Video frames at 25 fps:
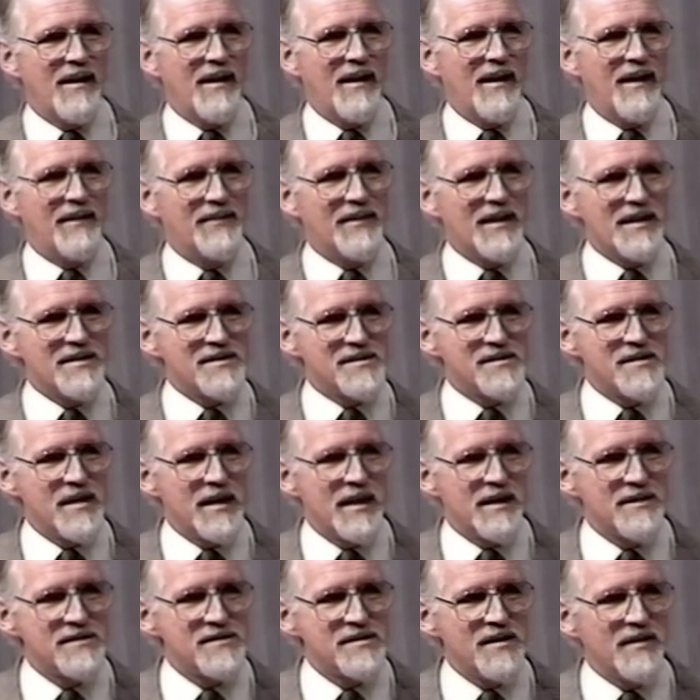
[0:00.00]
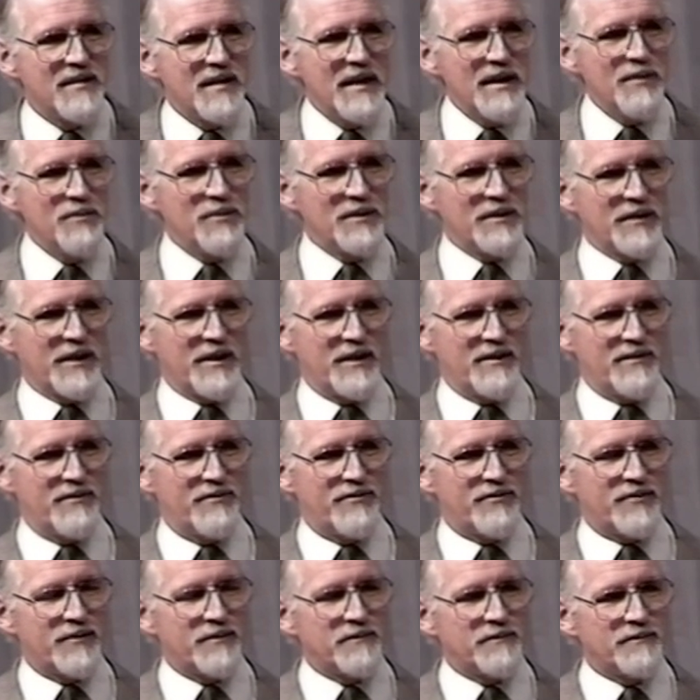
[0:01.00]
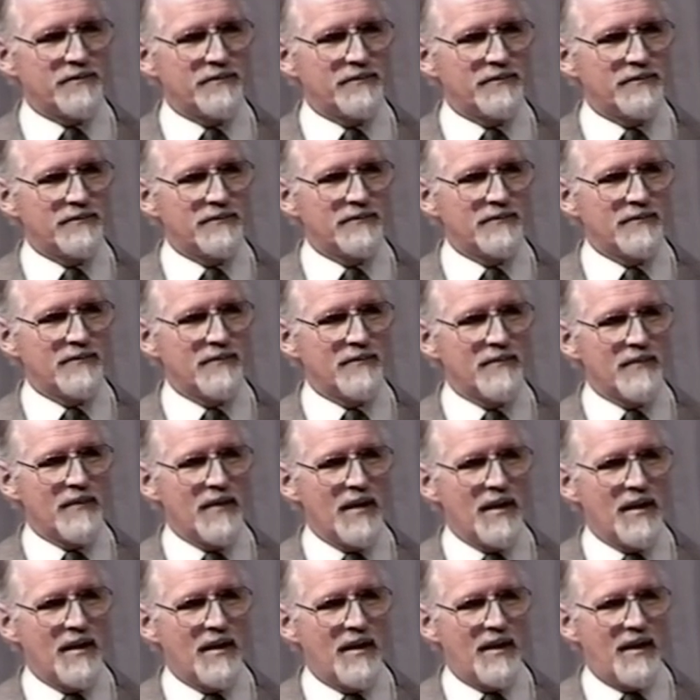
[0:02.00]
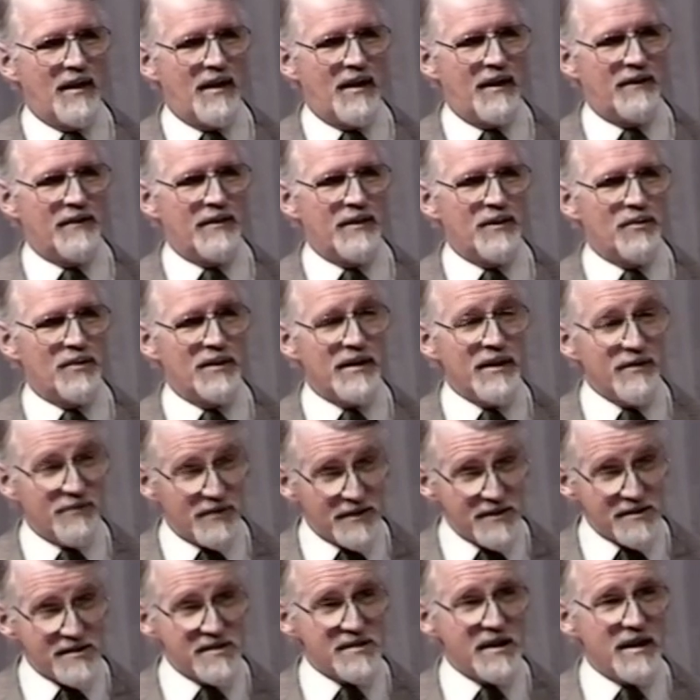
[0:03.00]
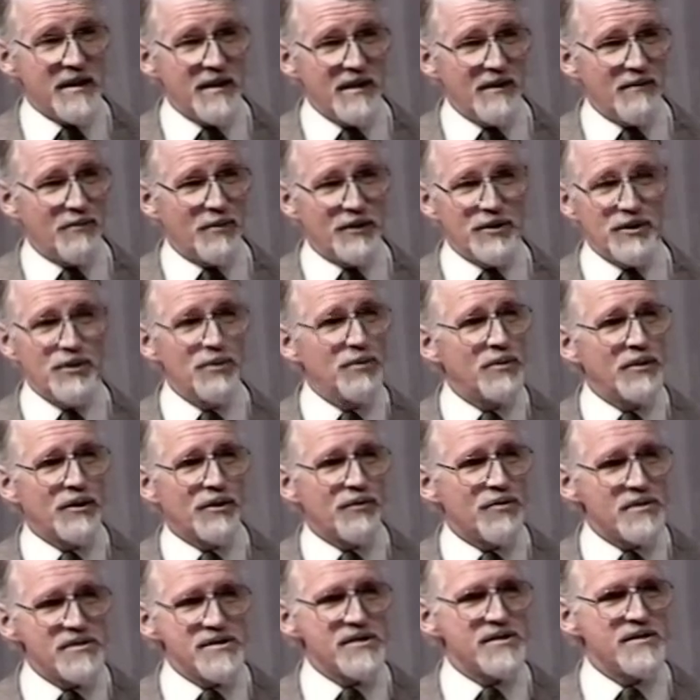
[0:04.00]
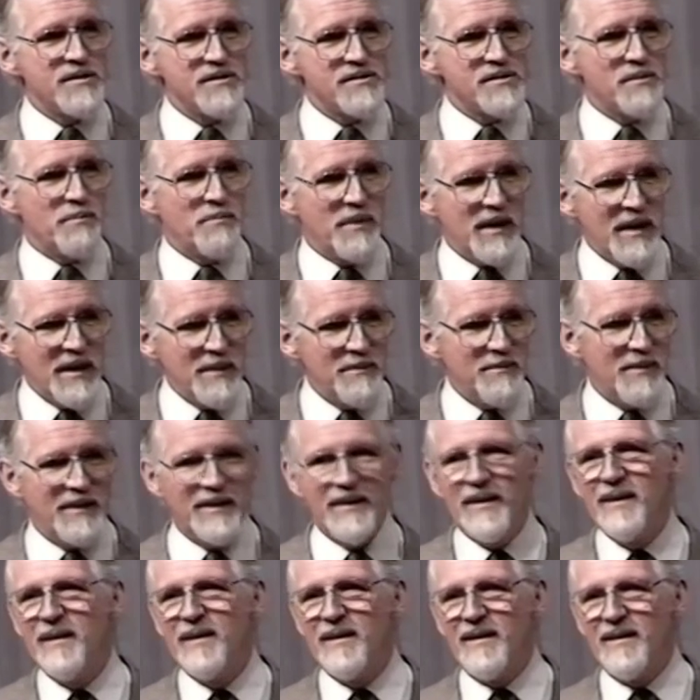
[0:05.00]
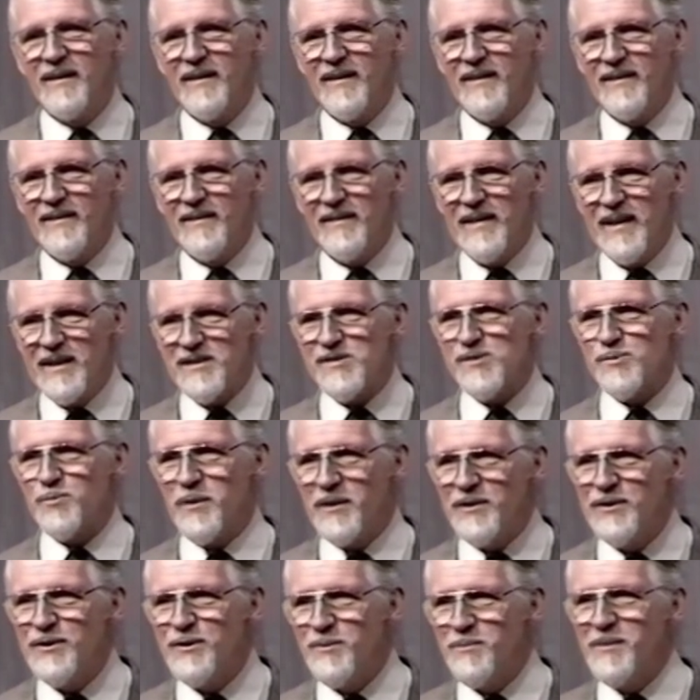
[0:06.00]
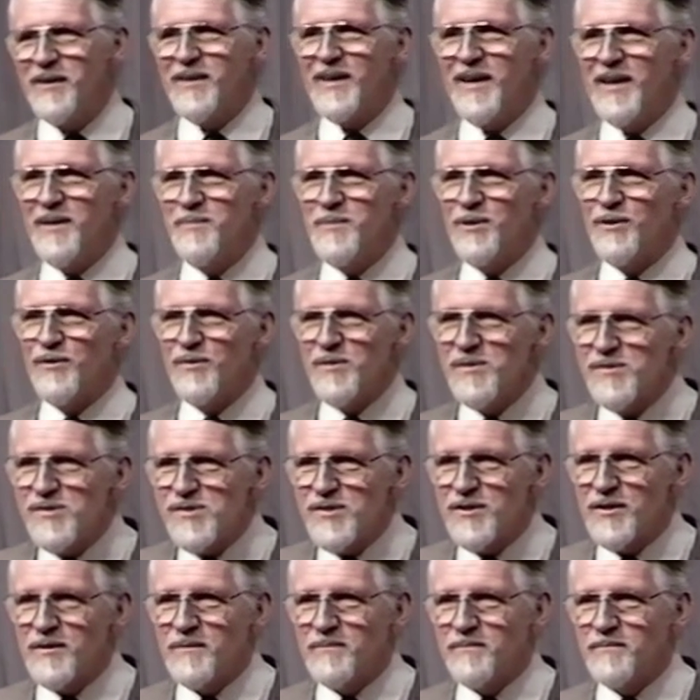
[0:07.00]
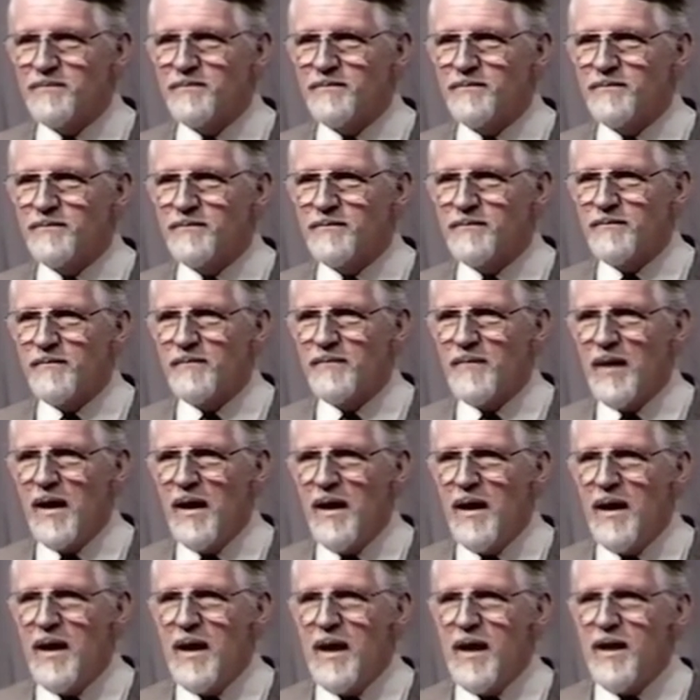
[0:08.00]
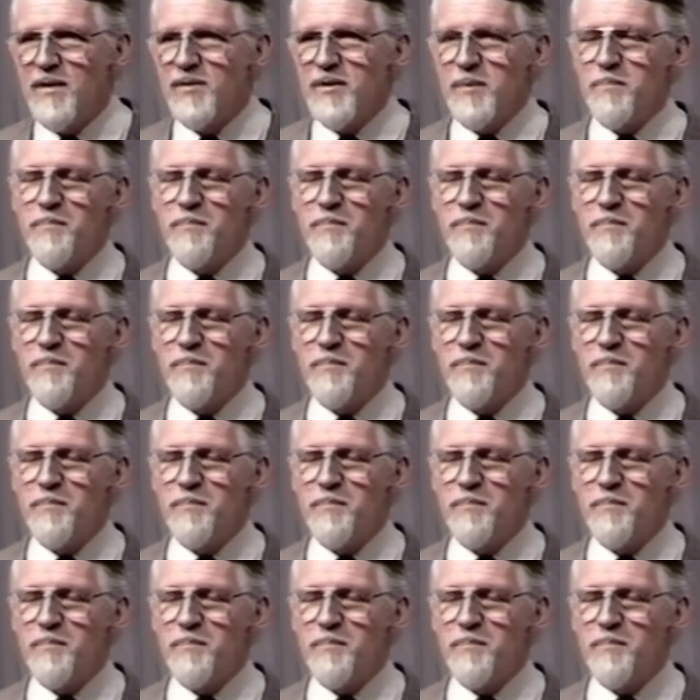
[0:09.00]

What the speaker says: And that's the answer they will give. And they will even say, when you were christened as a baby, that's when you became a Christian. The